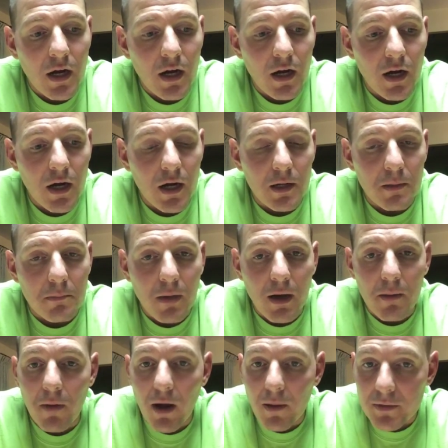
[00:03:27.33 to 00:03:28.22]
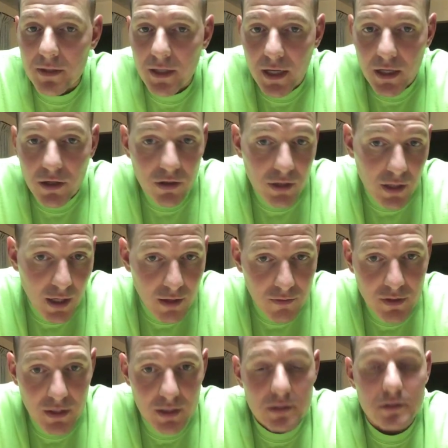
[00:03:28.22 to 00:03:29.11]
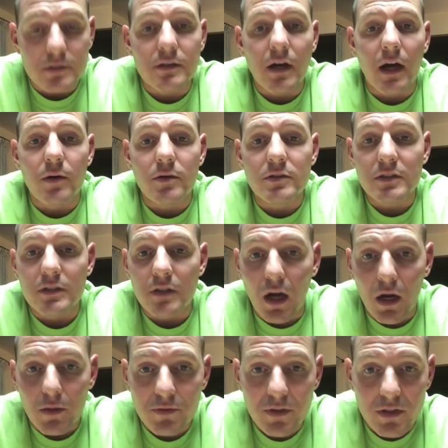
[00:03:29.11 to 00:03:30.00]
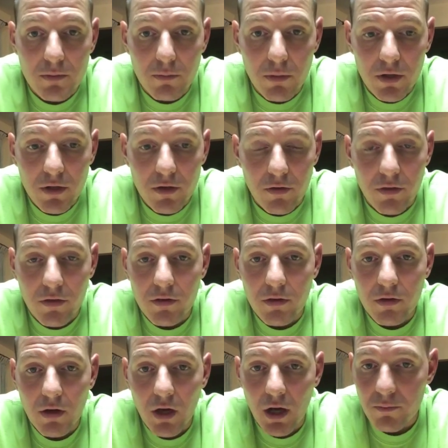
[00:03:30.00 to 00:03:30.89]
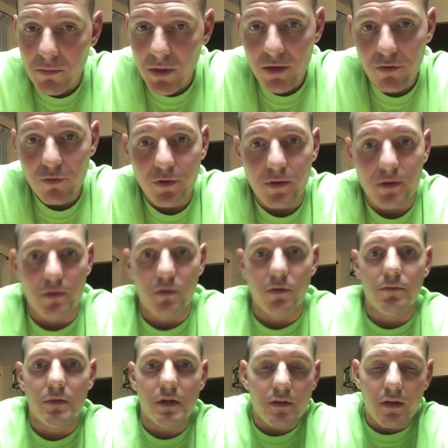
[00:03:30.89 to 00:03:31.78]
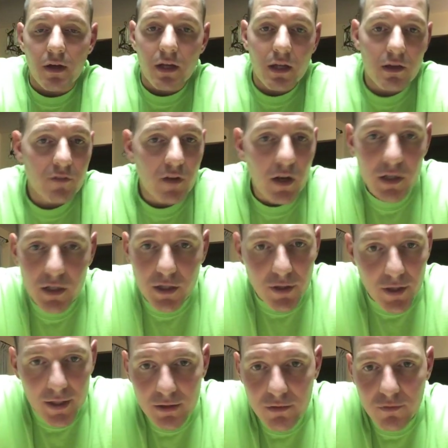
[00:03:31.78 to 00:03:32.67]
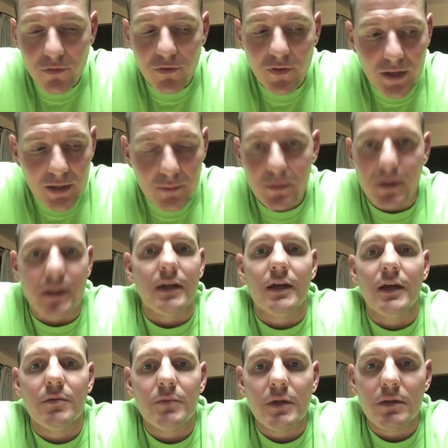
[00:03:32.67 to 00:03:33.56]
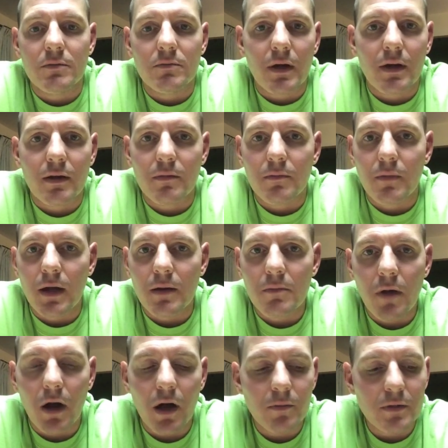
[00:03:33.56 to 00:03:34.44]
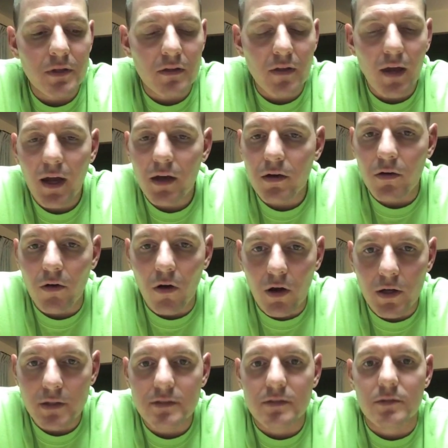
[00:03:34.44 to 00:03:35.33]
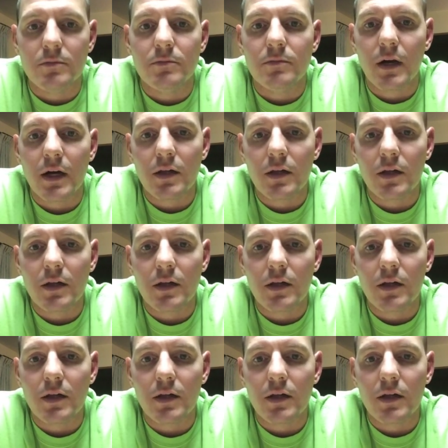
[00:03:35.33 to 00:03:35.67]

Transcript: Uh, my mom and dad couldn't have kids. I was adopted at birth. I'm not afraid to admit that. I've got a great family. I mean, my, my mom and dad are awesome.